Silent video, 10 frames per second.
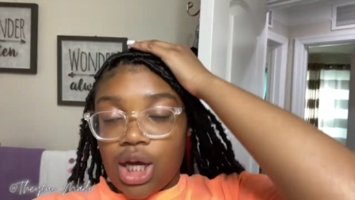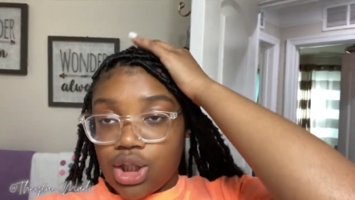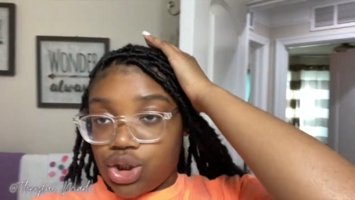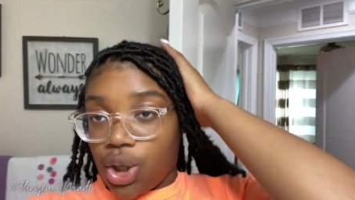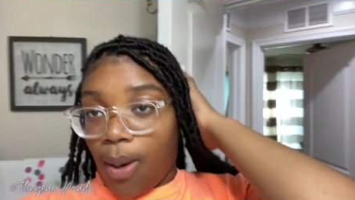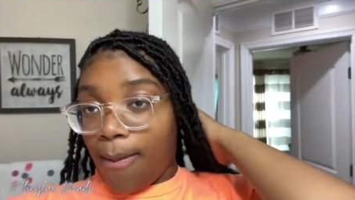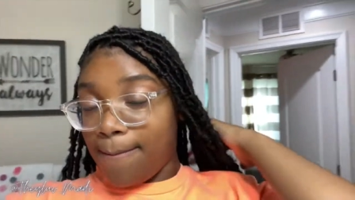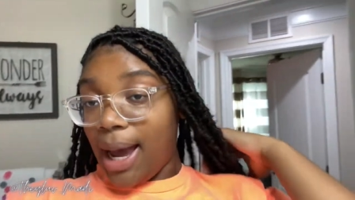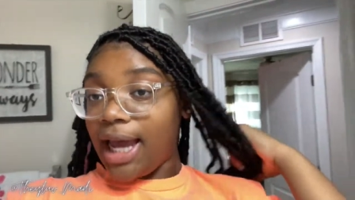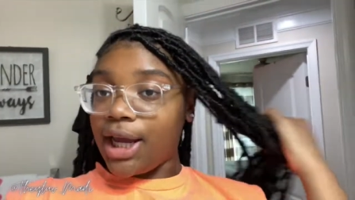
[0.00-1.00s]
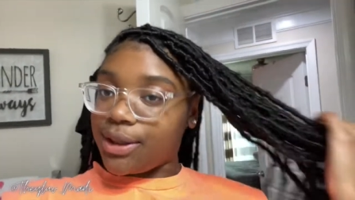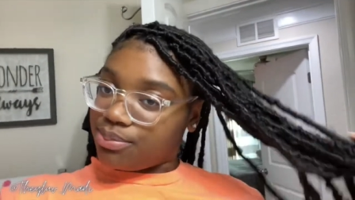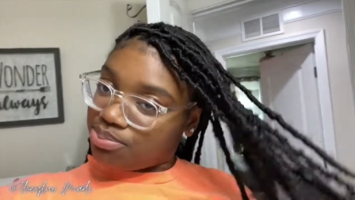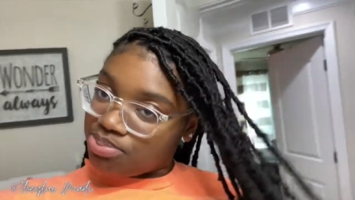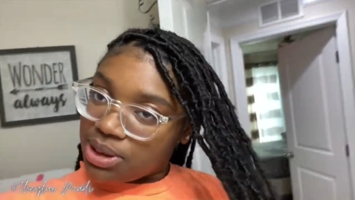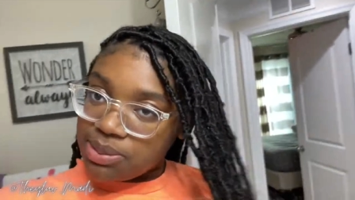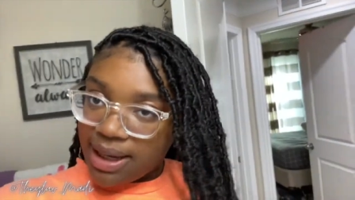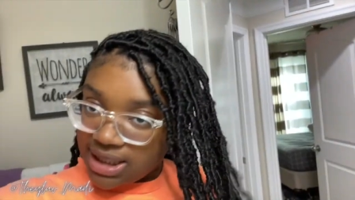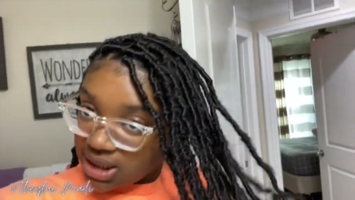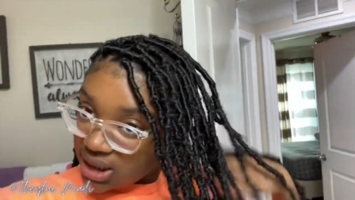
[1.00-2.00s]
so my hair is
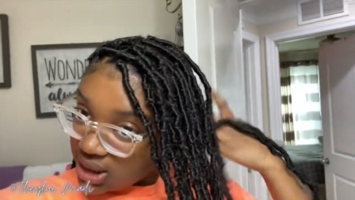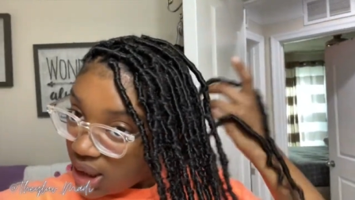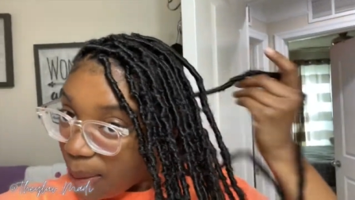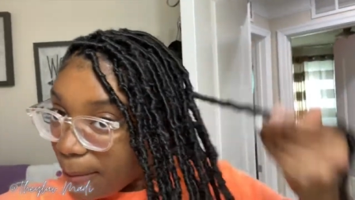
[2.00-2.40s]
basically done